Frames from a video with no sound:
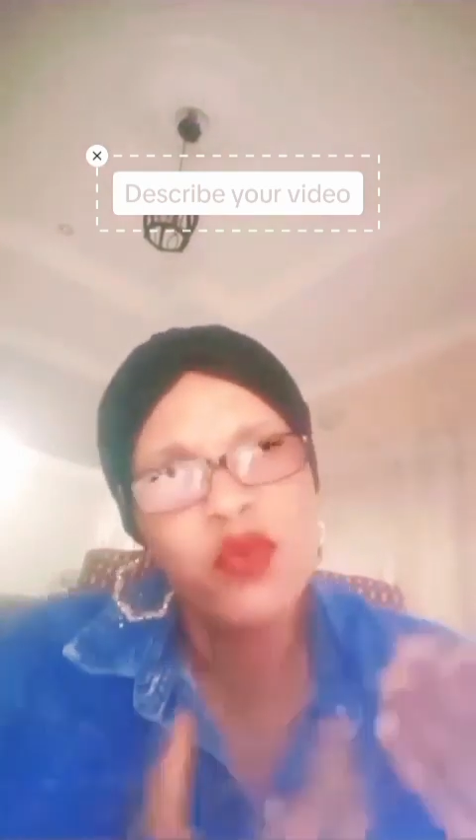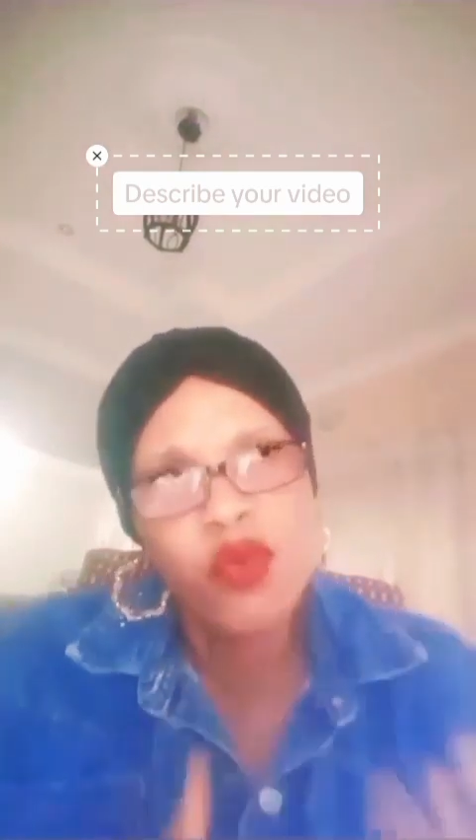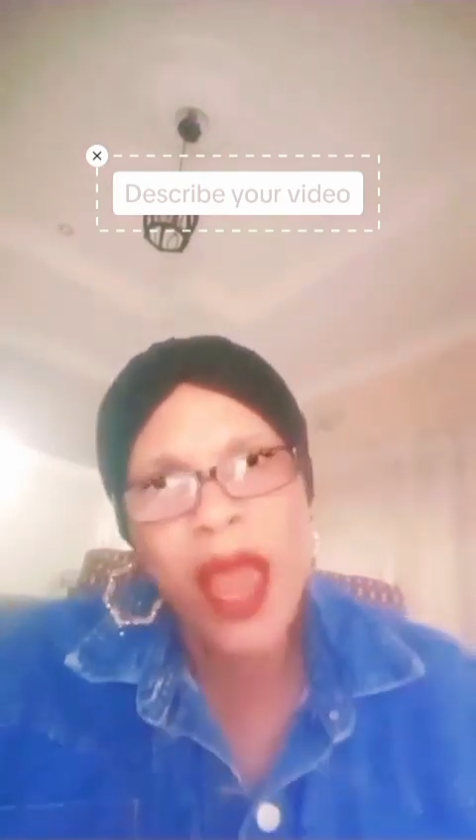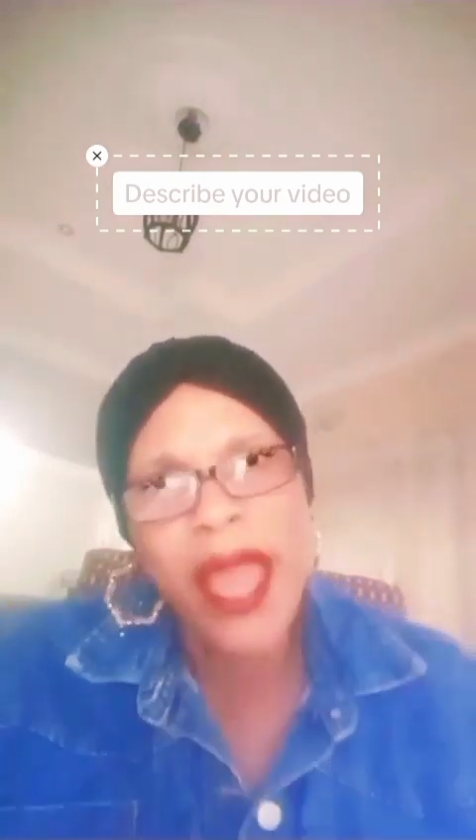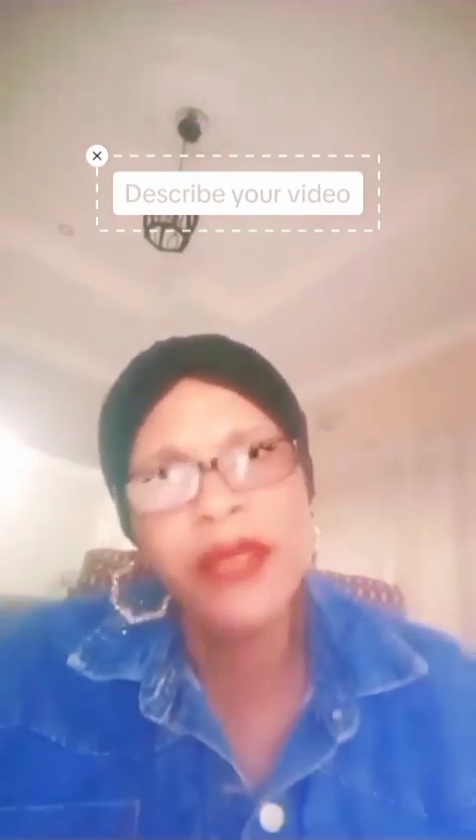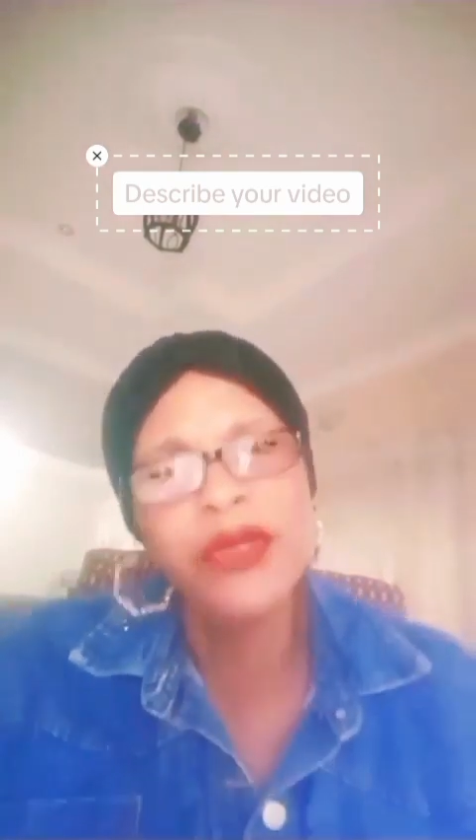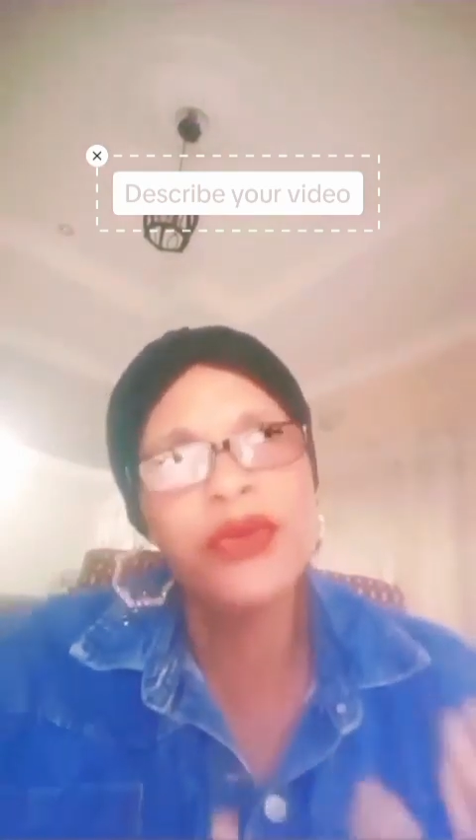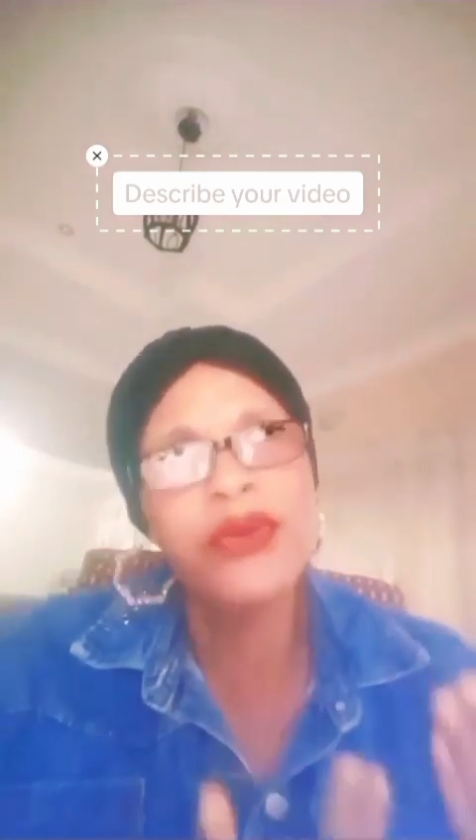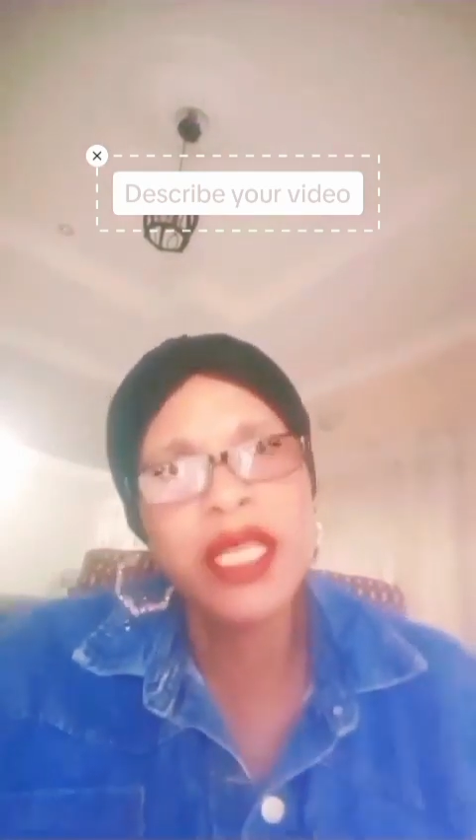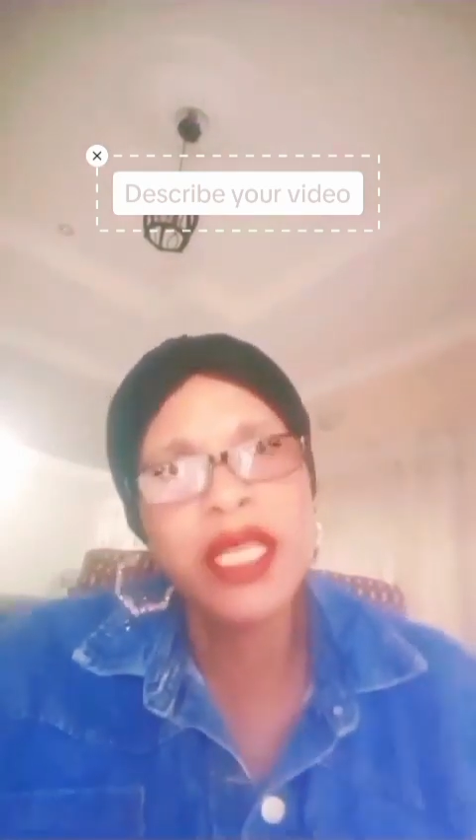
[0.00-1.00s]
When
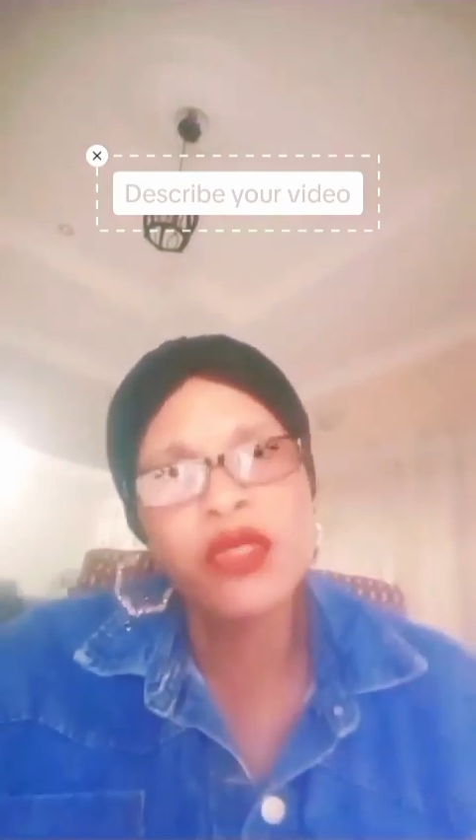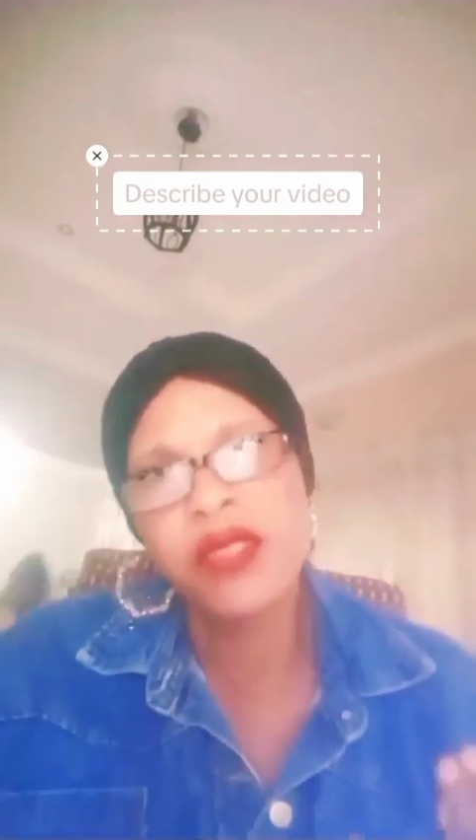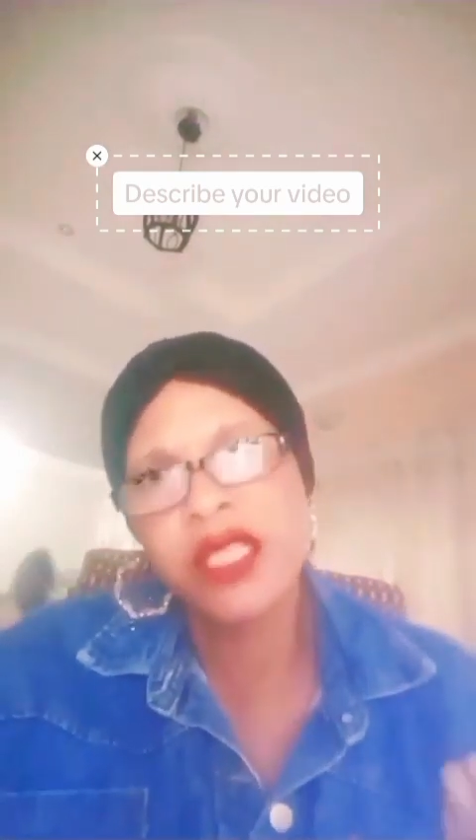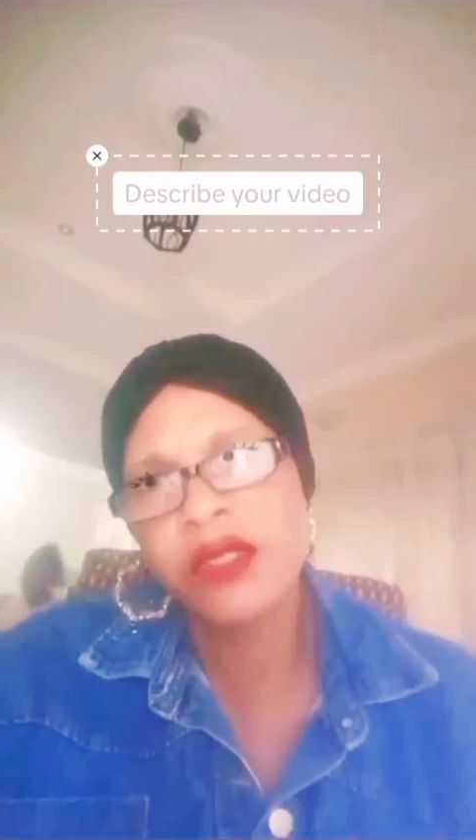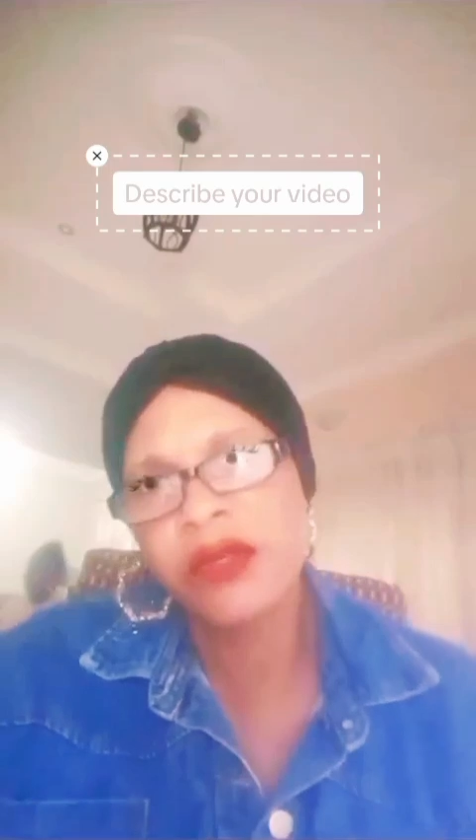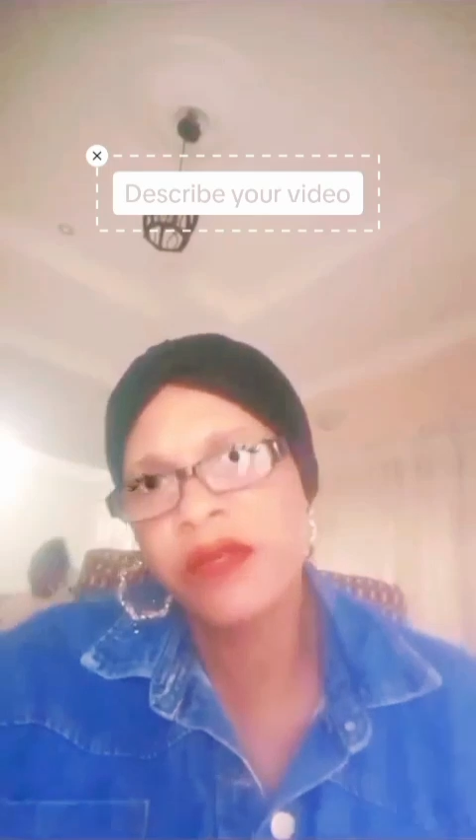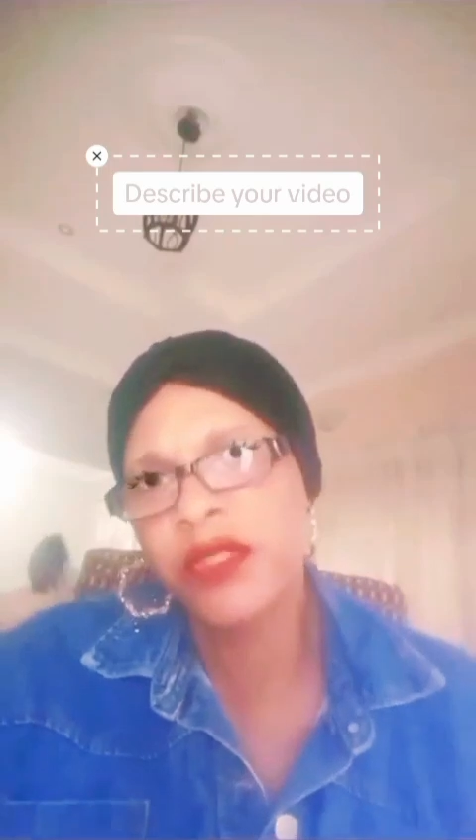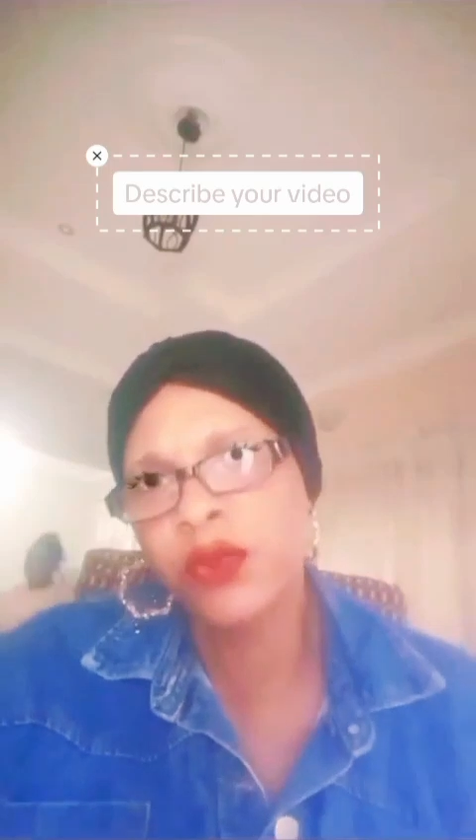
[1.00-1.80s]
you need to discover